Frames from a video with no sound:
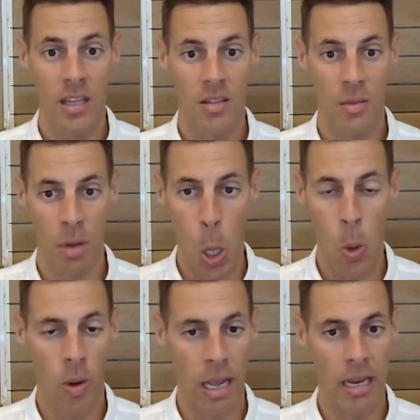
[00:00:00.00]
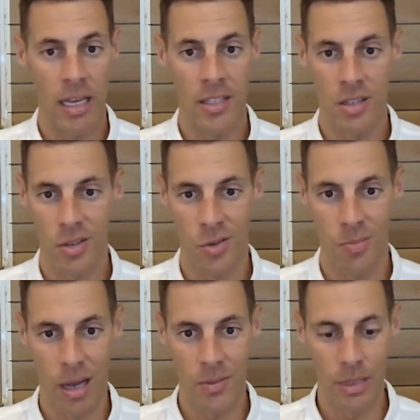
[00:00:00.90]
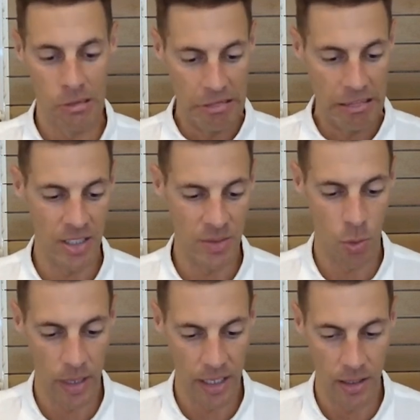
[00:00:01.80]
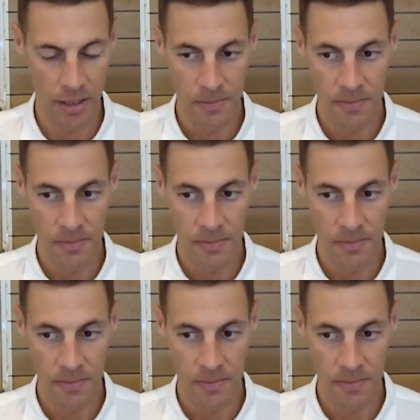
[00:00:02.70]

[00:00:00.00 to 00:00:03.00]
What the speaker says: the bell went and said, you must be doing this more regularly.